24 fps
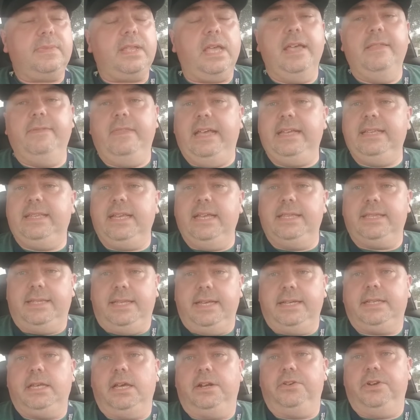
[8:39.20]
And they said
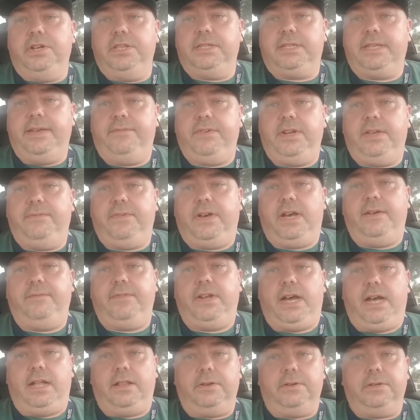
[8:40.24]

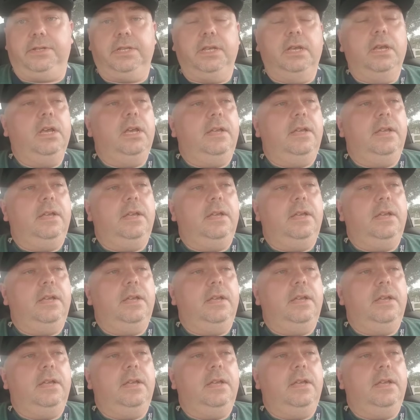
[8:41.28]
$675.